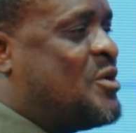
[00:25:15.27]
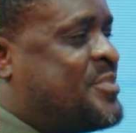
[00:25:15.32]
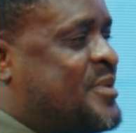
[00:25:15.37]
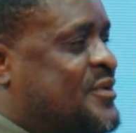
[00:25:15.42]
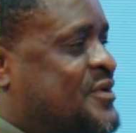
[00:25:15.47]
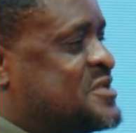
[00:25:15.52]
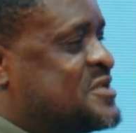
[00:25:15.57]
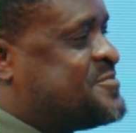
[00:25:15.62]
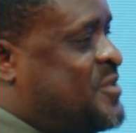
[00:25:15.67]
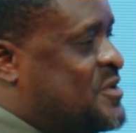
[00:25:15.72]
a
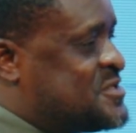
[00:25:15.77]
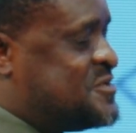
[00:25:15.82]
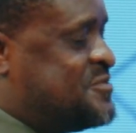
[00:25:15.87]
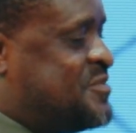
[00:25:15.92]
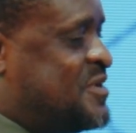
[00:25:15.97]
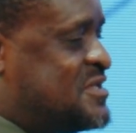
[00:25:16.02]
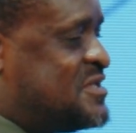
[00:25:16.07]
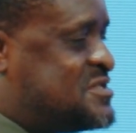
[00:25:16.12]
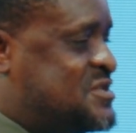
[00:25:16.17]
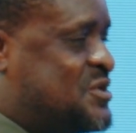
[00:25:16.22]

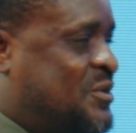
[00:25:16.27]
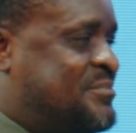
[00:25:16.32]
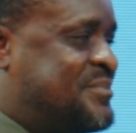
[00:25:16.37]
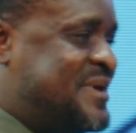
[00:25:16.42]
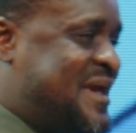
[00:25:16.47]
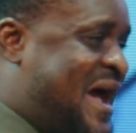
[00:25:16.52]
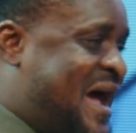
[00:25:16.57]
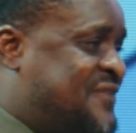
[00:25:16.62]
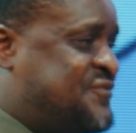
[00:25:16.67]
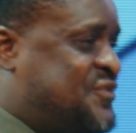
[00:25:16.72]
responsibility on
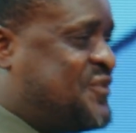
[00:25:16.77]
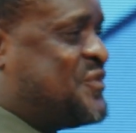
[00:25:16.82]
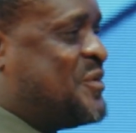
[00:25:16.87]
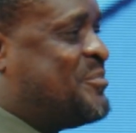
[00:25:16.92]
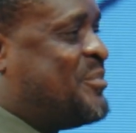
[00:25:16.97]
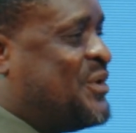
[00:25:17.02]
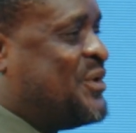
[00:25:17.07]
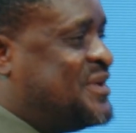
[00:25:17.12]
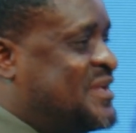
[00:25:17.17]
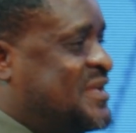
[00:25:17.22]
behalf of the
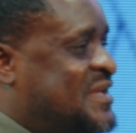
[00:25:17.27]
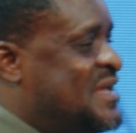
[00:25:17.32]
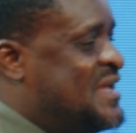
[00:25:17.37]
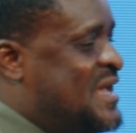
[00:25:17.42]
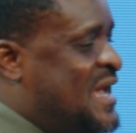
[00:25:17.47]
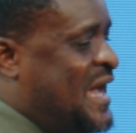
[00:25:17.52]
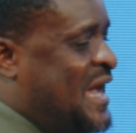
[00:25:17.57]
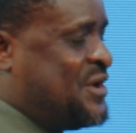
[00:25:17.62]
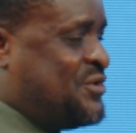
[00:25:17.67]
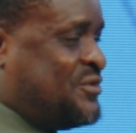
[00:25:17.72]
body
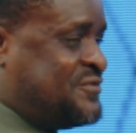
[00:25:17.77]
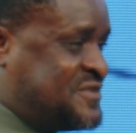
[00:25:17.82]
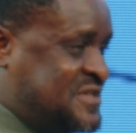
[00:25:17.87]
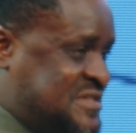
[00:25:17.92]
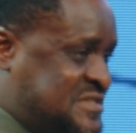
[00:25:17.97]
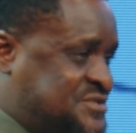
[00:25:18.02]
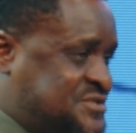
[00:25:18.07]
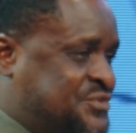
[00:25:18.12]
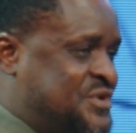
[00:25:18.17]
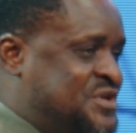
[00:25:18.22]
and of
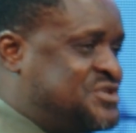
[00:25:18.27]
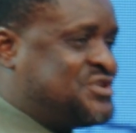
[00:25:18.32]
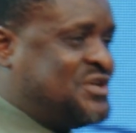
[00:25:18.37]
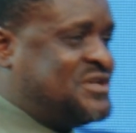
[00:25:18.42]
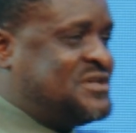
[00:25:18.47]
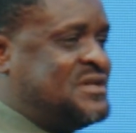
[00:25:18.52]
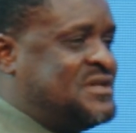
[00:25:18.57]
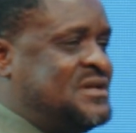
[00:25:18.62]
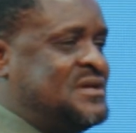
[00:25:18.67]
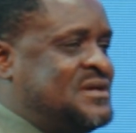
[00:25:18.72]
this
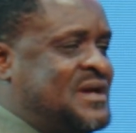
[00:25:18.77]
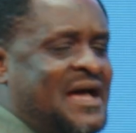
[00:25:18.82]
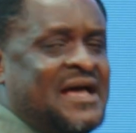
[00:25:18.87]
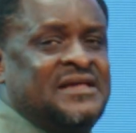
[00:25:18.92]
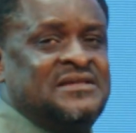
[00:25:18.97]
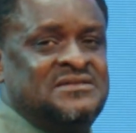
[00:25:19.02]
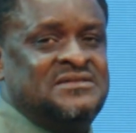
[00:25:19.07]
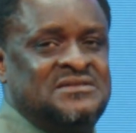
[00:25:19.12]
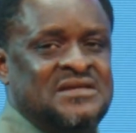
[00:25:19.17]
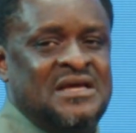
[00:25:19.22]
region.
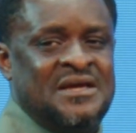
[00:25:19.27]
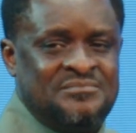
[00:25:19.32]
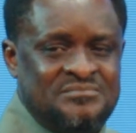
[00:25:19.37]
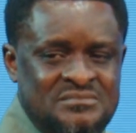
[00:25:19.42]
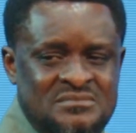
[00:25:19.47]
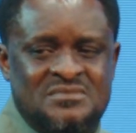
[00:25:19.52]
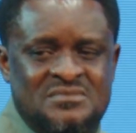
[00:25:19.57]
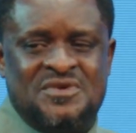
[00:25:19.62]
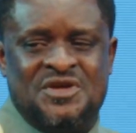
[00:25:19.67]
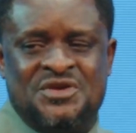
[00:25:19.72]
And um,
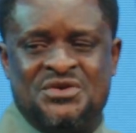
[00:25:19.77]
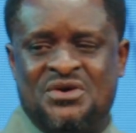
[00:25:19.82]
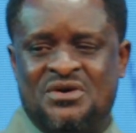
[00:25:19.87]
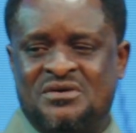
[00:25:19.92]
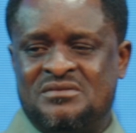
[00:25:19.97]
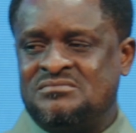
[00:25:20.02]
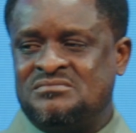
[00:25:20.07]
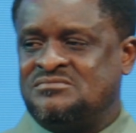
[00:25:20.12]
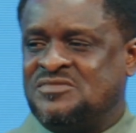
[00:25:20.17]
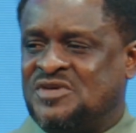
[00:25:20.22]
you
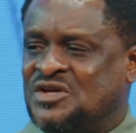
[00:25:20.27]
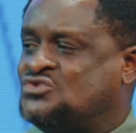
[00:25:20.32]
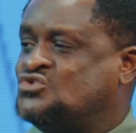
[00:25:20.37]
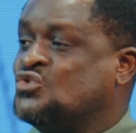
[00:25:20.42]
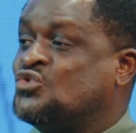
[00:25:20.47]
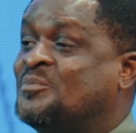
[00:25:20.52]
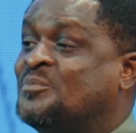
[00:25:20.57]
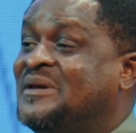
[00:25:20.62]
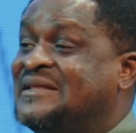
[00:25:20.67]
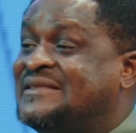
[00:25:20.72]
know, it
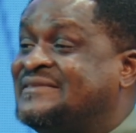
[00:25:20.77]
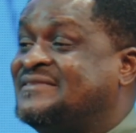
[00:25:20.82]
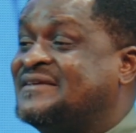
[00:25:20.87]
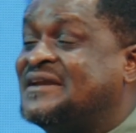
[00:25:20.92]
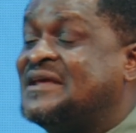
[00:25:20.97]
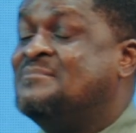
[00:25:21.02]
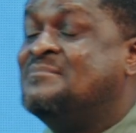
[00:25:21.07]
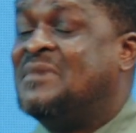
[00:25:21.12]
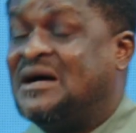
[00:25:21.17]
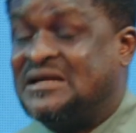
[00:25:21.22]
took me
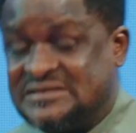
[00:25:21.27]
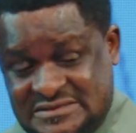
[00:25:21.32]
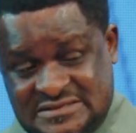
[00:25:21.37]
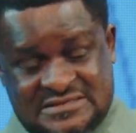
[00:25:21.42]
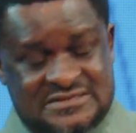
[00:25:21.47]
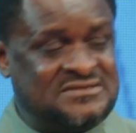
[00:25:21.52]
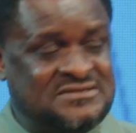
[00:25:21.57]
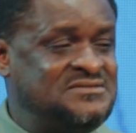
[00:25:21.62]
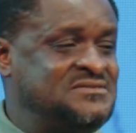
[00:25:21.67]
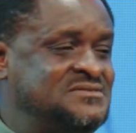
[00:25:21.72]
three months
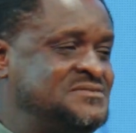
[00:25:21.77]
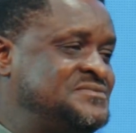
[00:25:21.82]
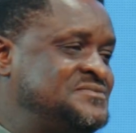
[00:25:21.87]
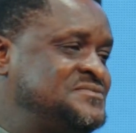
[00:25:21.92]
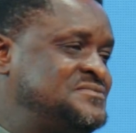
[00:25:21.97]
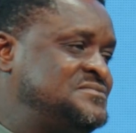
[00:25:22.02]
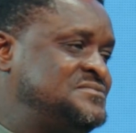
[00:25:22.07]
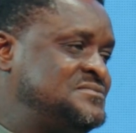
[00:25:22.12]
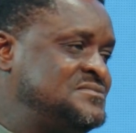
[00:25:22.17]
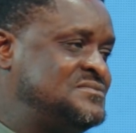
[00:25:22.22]

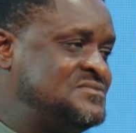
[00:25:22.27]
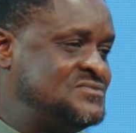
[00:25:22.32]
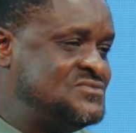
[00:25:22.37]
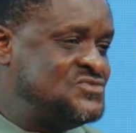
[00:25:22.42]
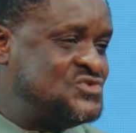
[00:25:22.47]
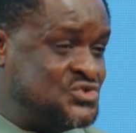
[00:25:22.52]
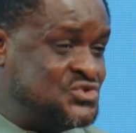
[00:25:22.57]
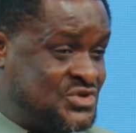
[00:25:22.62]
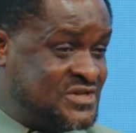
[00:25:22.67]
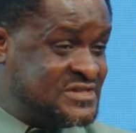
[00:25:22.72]

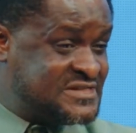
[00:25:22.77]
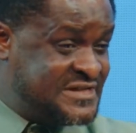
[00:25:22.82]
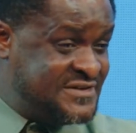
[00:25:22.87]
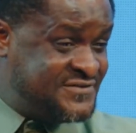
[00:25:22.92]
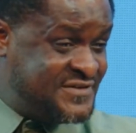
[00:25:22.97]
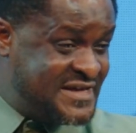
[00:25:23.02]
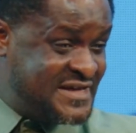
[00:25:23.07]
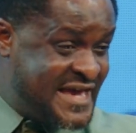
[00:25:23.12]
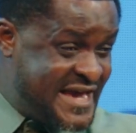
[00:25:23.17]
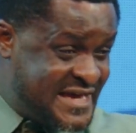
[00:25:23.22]
to just give
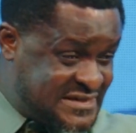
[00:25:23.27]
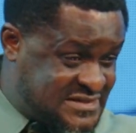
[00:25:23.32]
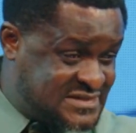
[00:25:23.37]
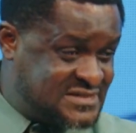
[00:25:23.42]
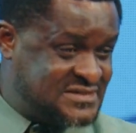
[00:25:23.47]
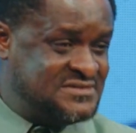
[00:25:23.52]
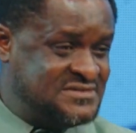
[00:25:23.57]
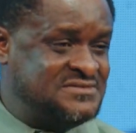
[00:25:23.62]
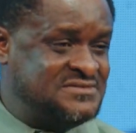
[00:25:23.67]
a yes